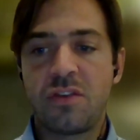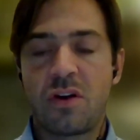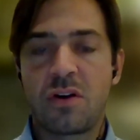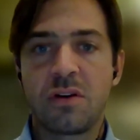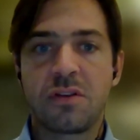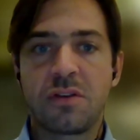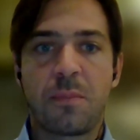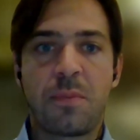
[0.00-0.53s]
These
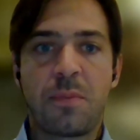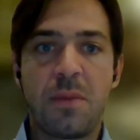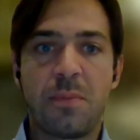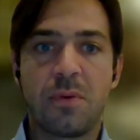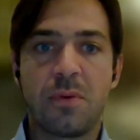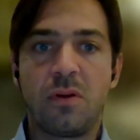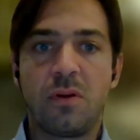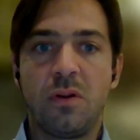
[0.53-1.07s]
aren't
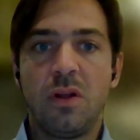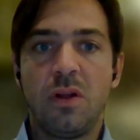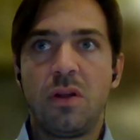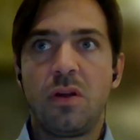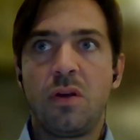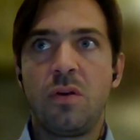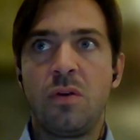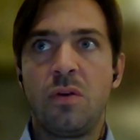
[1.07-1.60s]
people
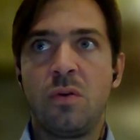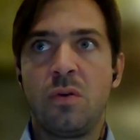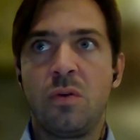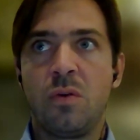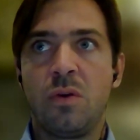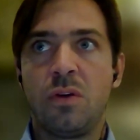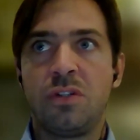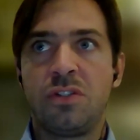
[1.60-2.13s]

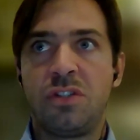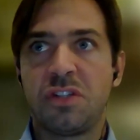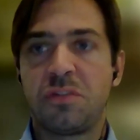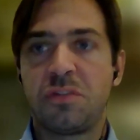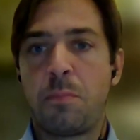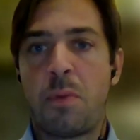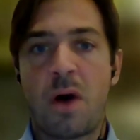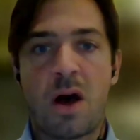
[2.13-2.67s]
who
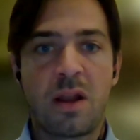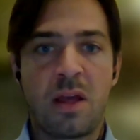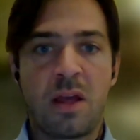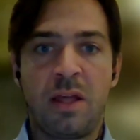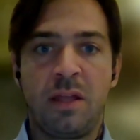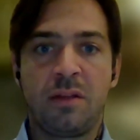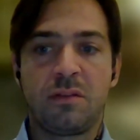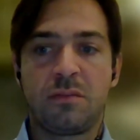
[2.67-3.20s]
just bought
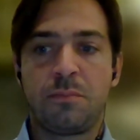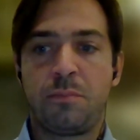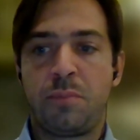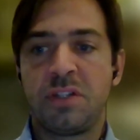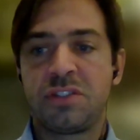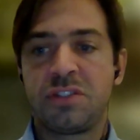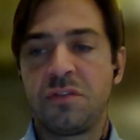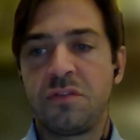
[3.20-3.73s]
a
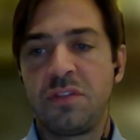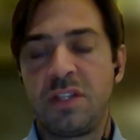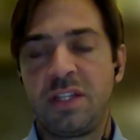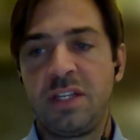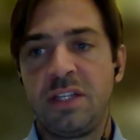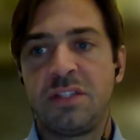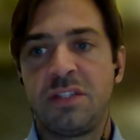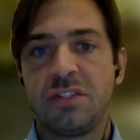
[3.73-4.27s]
bunch of
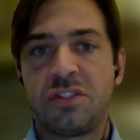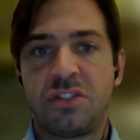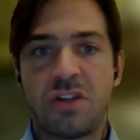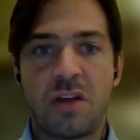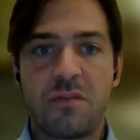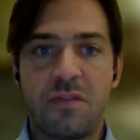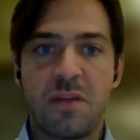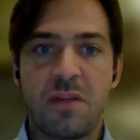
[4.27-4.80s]
leads and
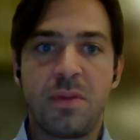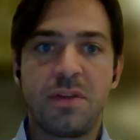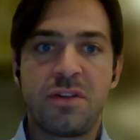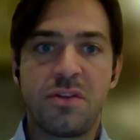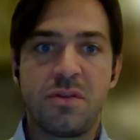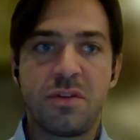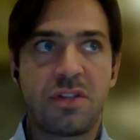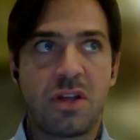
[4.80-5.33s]
shoved them
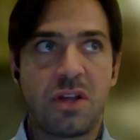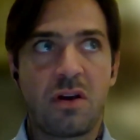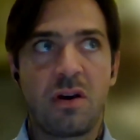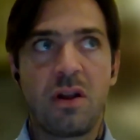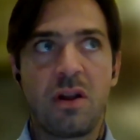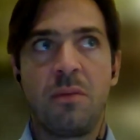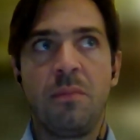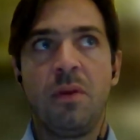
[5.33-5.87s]
into a
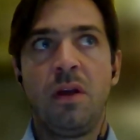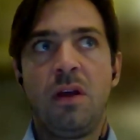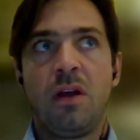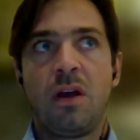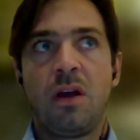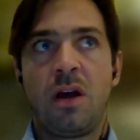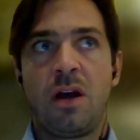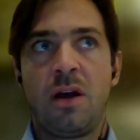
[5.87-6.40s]
CRM
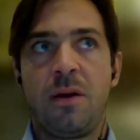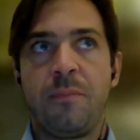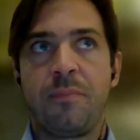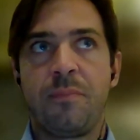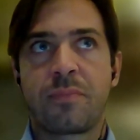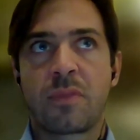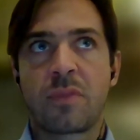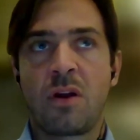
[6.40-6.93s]

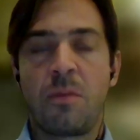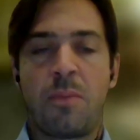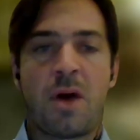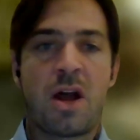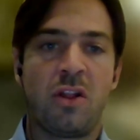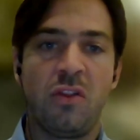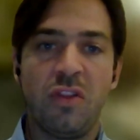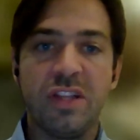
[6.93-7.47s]
or
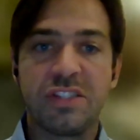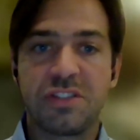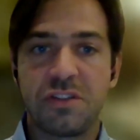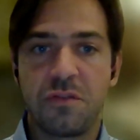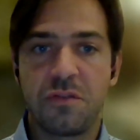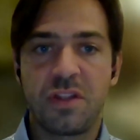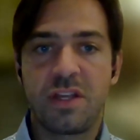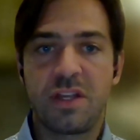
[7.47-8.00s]
bought a
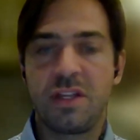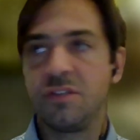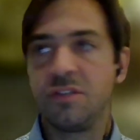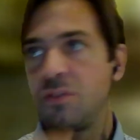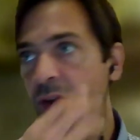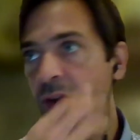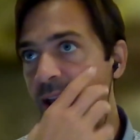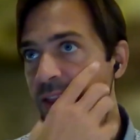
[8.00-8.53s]
list of
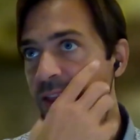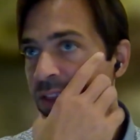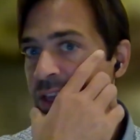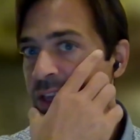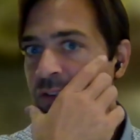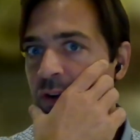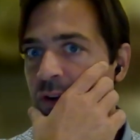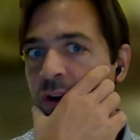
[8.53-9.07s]
leads, right?
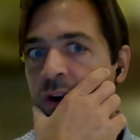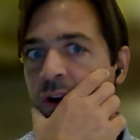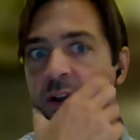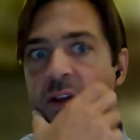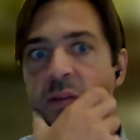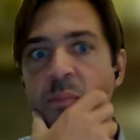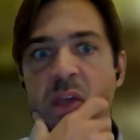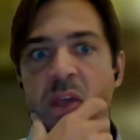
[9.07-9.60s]
These are
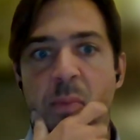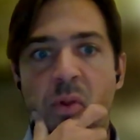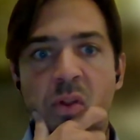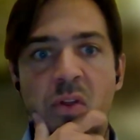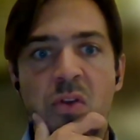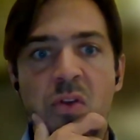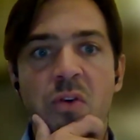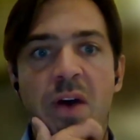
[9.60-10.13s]

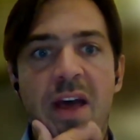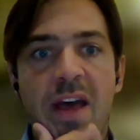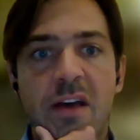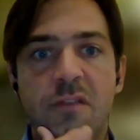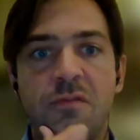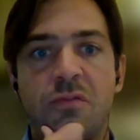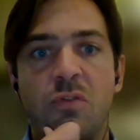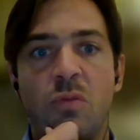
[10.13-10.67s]
people who
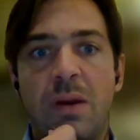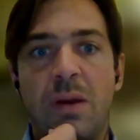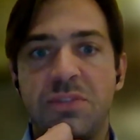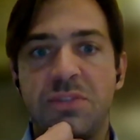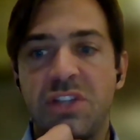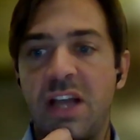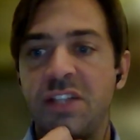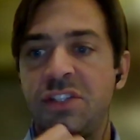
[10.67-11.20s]
have
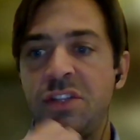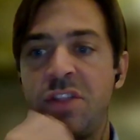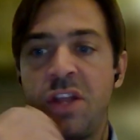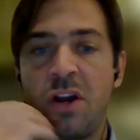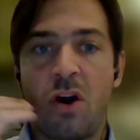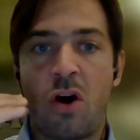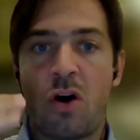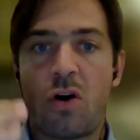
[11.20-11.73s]
websites, and
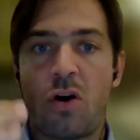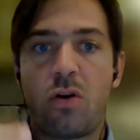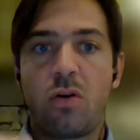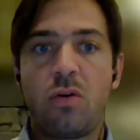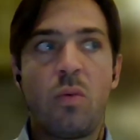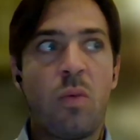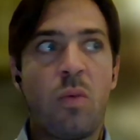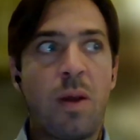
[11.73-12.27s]
they're
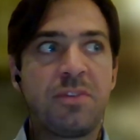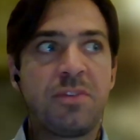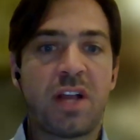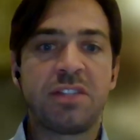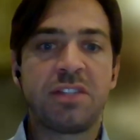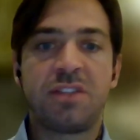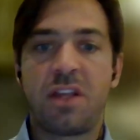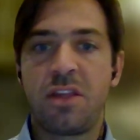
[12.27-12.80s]
all
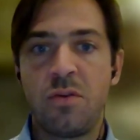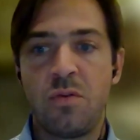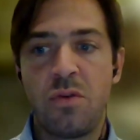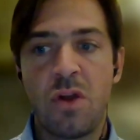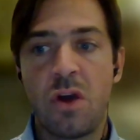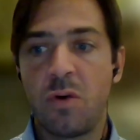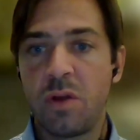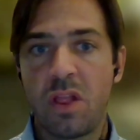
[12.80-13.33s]
websites that you
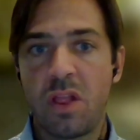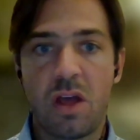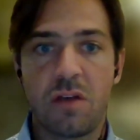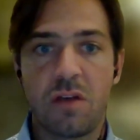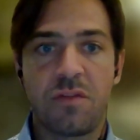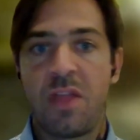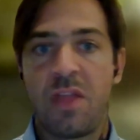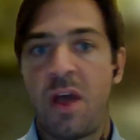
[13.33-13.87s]
know and
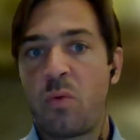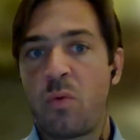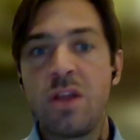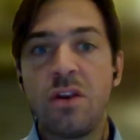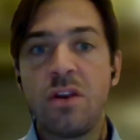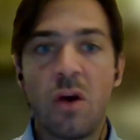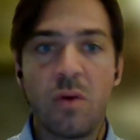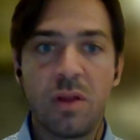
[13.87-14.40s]
love, and that
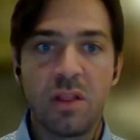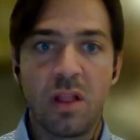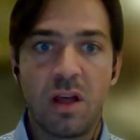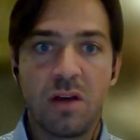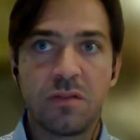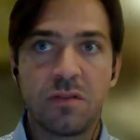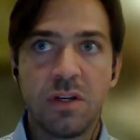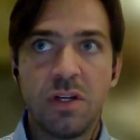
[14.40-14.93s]
we know and
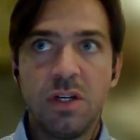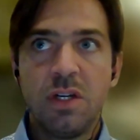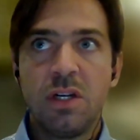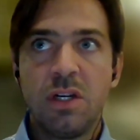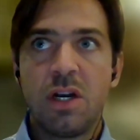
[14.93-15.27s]
love.